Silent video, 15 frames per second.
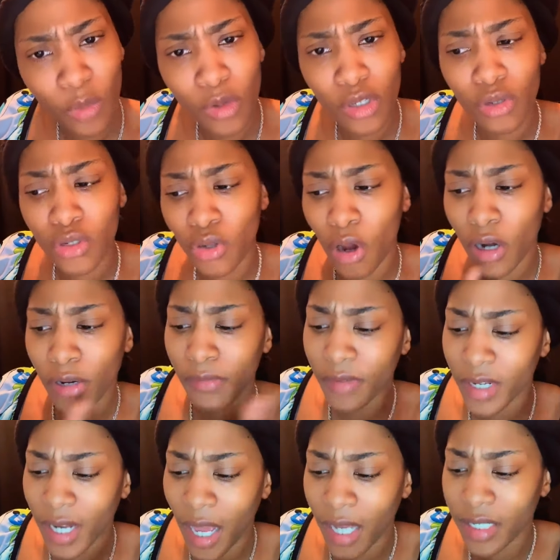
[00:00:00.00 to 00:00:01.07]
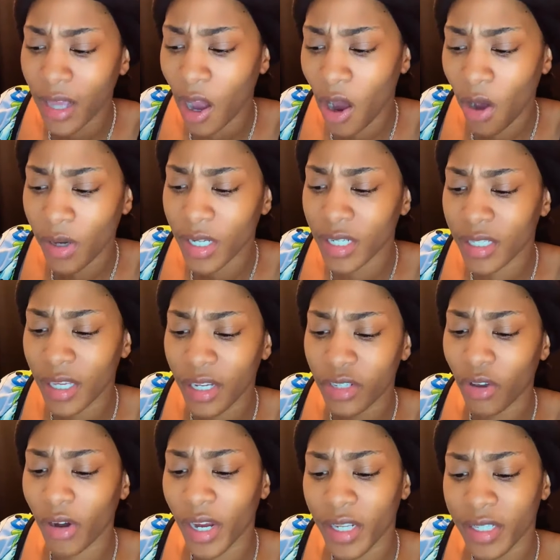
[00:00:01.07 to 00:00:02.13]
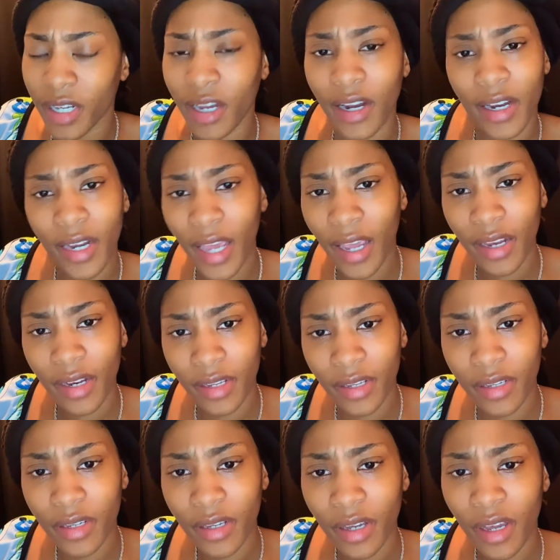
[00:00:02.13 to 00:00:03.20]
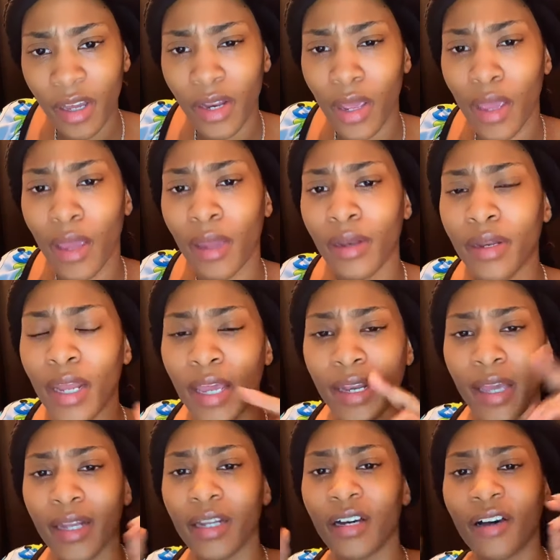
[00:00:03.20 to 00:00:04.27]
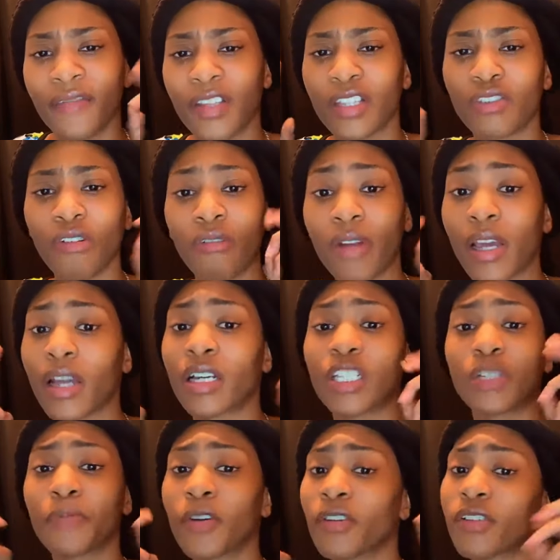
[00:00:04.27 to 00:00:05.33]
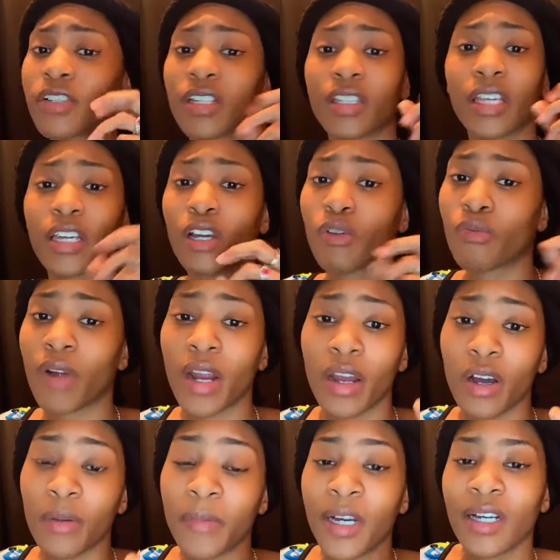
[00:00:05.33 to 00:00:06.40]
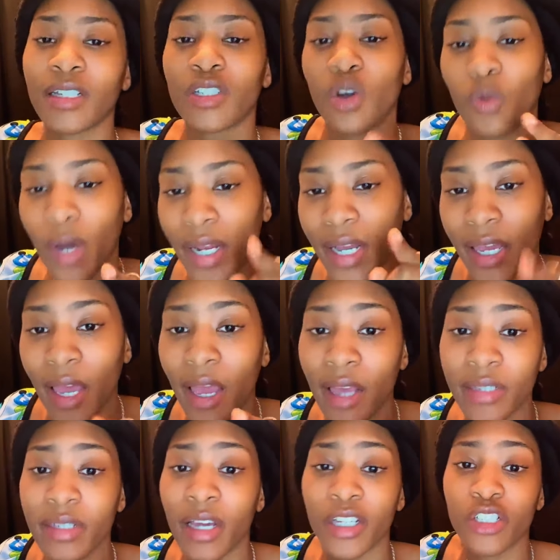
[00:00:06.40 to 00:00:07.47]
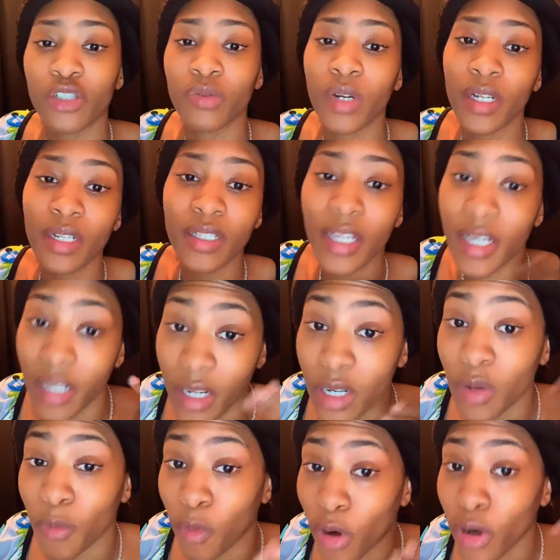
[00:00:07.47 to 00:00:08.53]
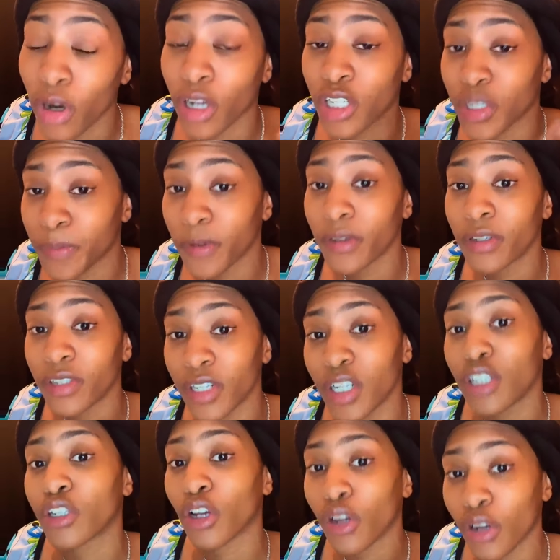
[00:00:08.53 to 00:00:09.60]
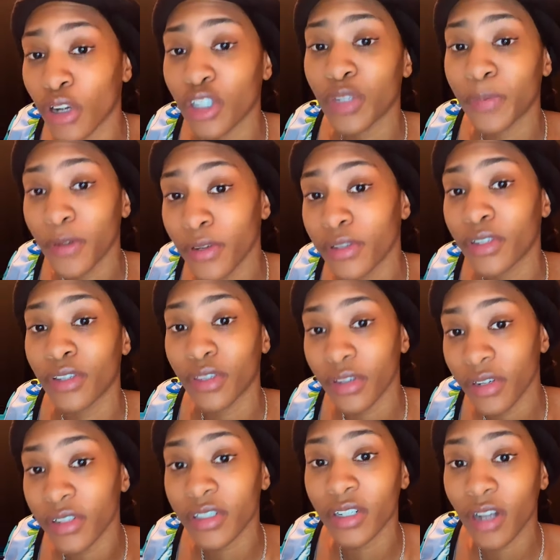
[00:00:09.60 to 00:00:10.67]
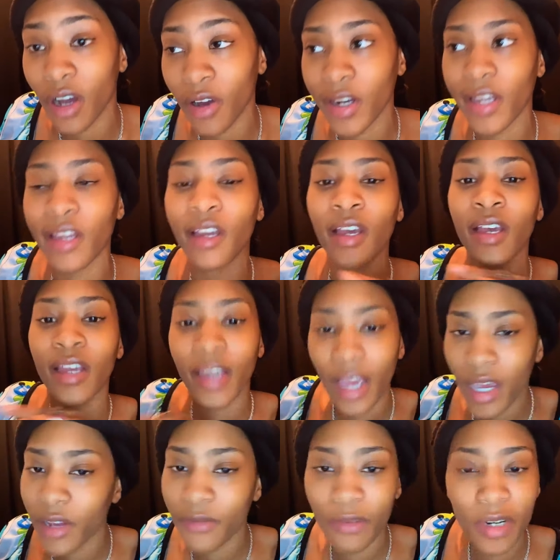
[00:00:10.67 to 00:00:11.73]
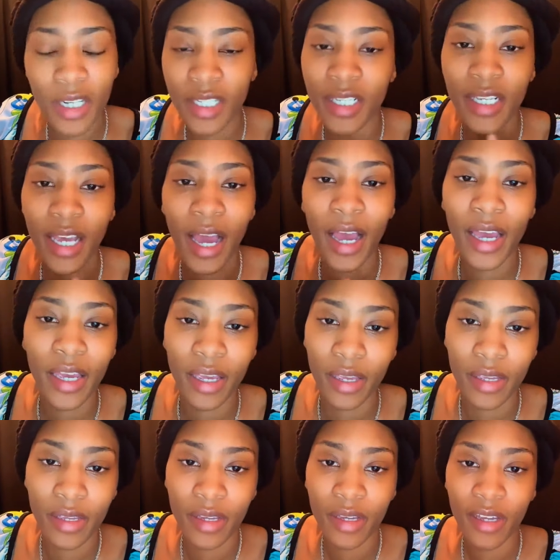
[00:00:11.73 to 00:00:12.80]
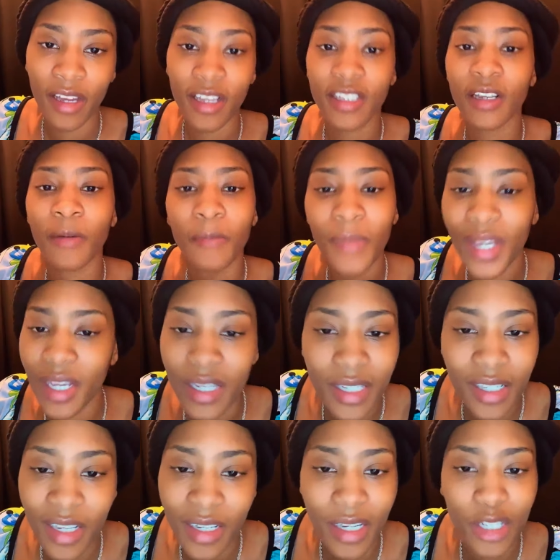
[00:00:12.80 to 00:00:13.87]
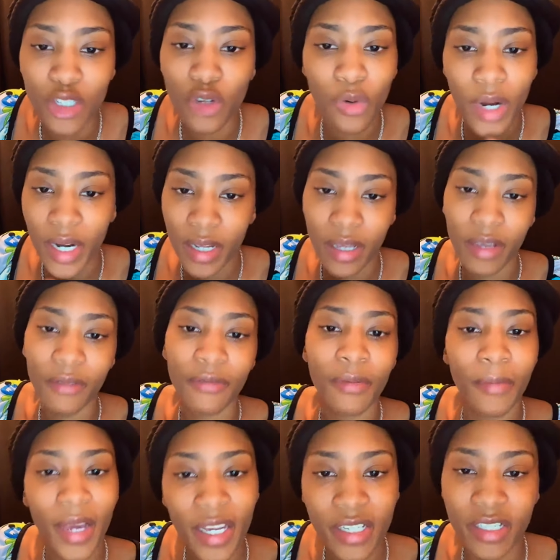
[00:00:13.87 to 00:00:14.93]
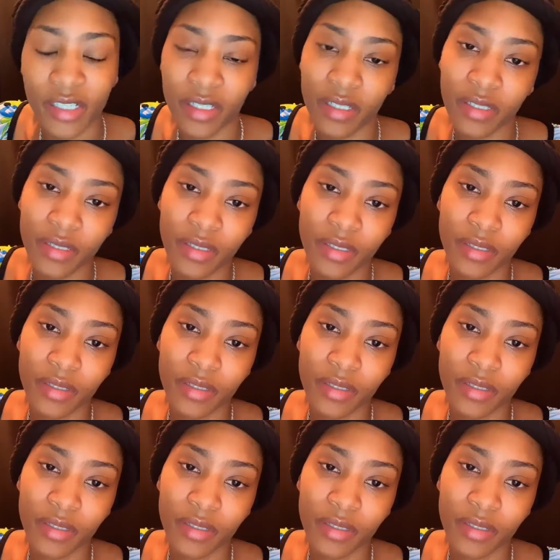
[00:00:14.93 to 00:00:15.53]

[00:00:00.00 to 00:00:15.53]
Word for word: so when you start to realize that all these things are interconnected, and and they love to throw that conspiracy thing around because it's a way to gaslight you. Understand that the word conspiracy and the term conspiracy theorist and all that came from the CIA. It's a means to discredit information.